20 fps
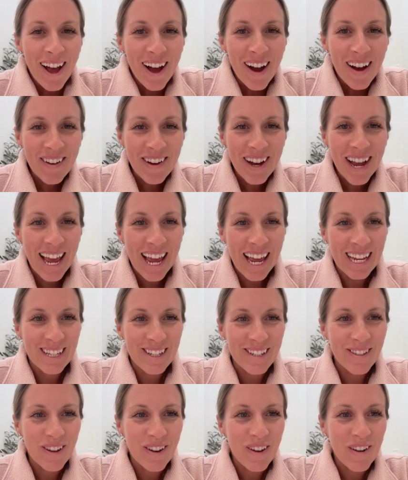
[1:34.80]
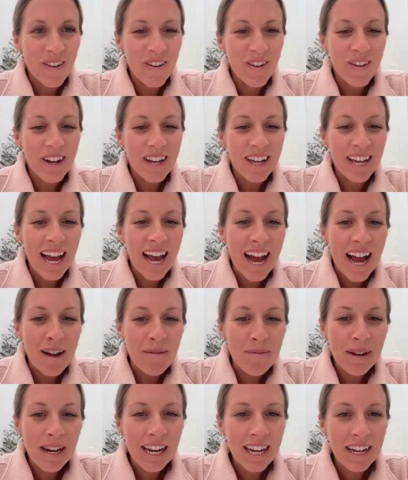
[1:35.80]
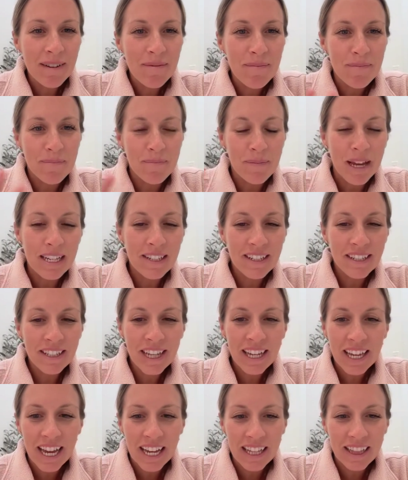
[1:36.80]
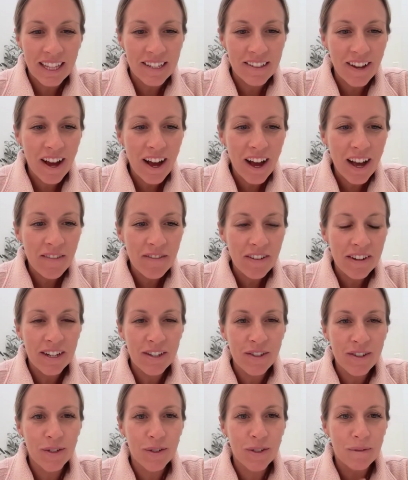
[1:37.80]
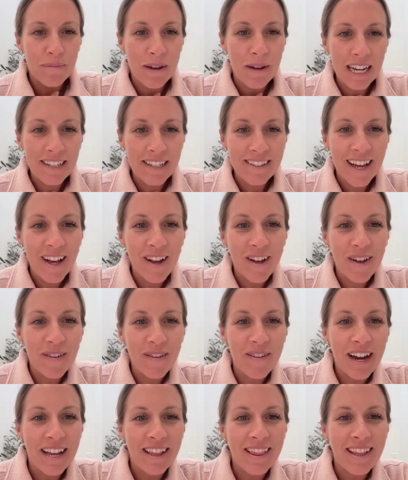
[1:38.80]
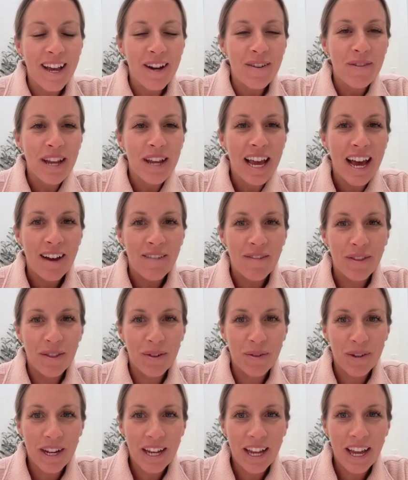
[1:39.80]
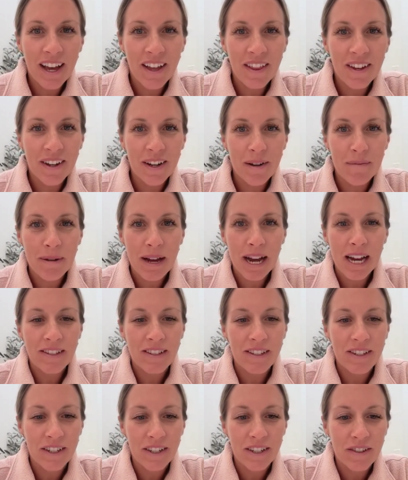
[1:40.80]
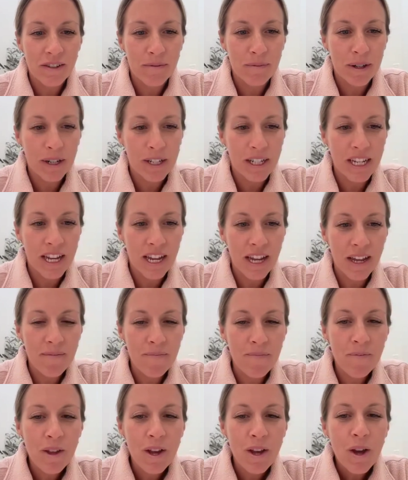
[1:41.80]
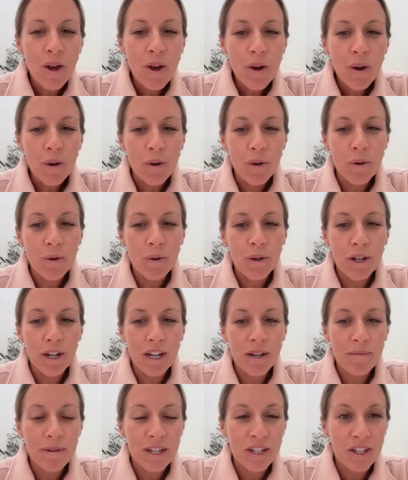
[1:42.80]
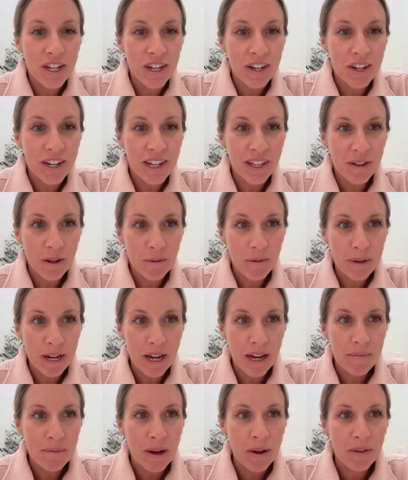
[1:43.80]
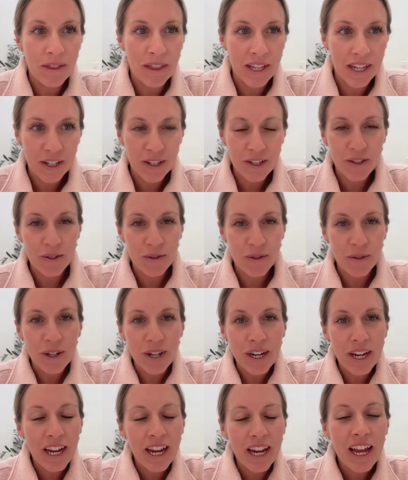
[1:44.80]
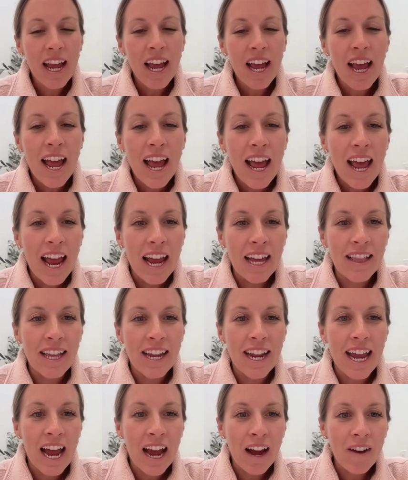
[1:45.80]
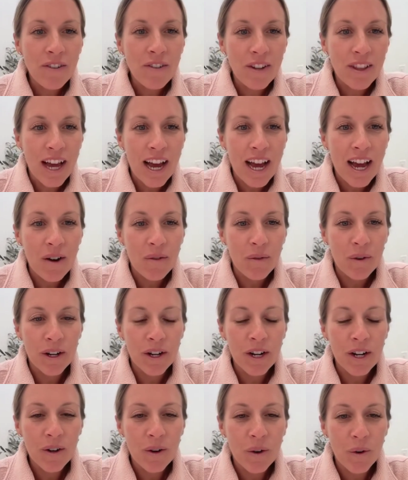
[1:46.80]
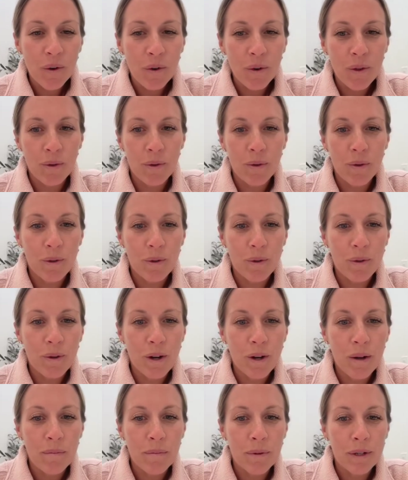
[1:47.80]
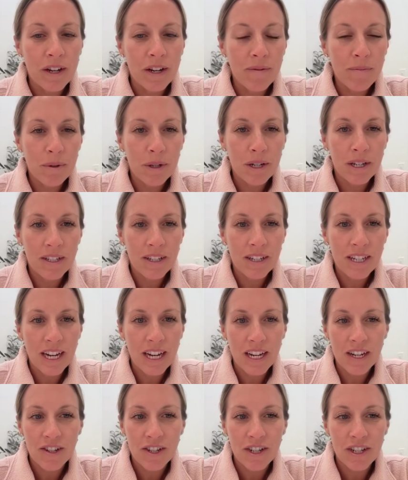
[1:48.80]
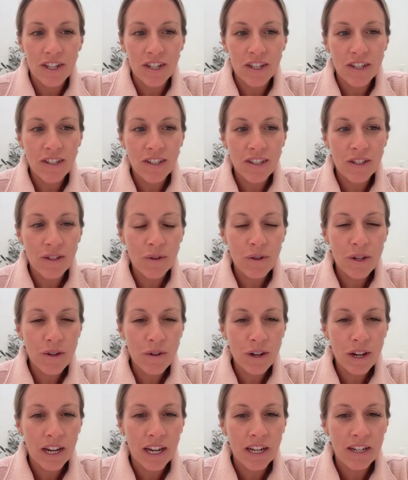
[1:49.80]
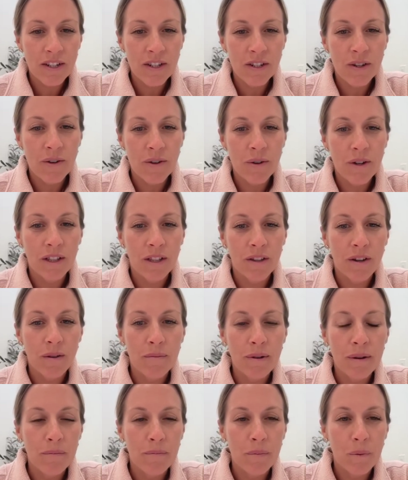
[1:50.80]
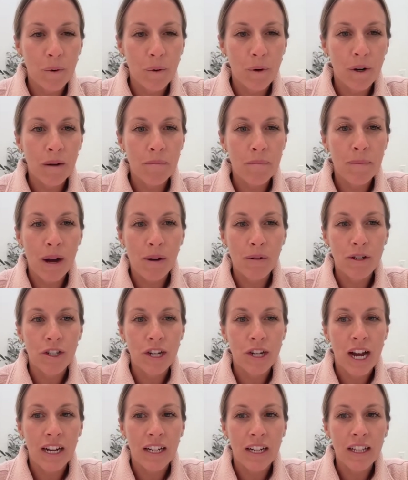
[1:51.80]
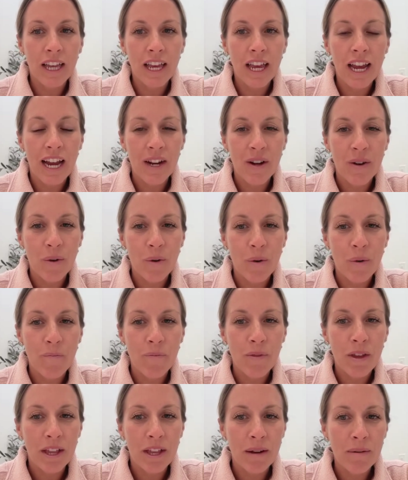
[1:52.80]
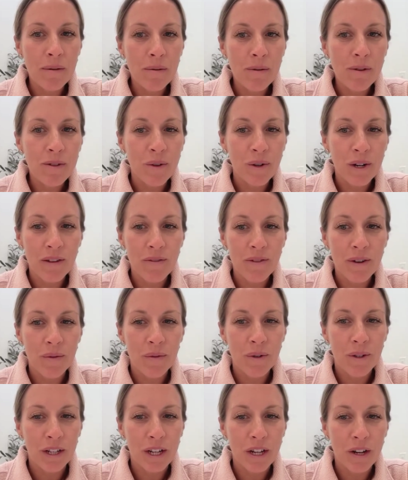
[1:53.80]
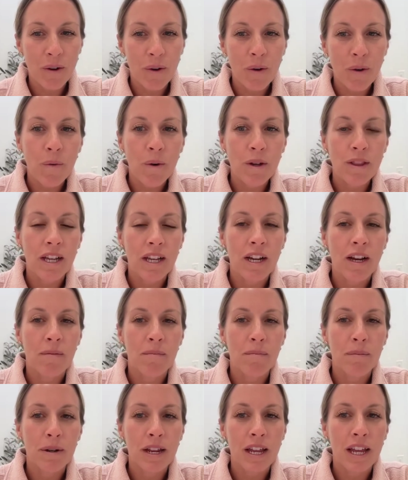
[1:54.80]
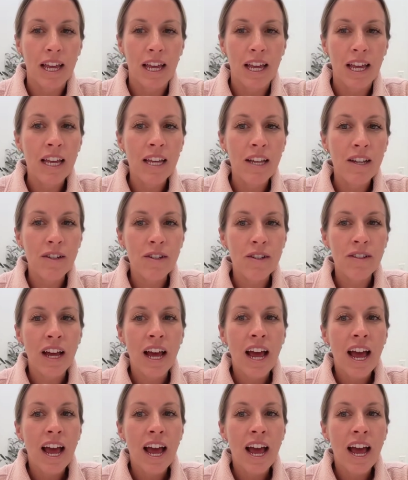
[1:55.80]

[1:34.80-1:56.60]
Okay, so yeah, I'm gonna basically kick this off and introduce myself, and then we have three other ambassadors from our team who are gonna be sharing a little bit about their story. And then after that, we're gonna go through a brief presentation just so you can get to know a little bit more about Shaklee. I know a lot of people don't even really know what the company is.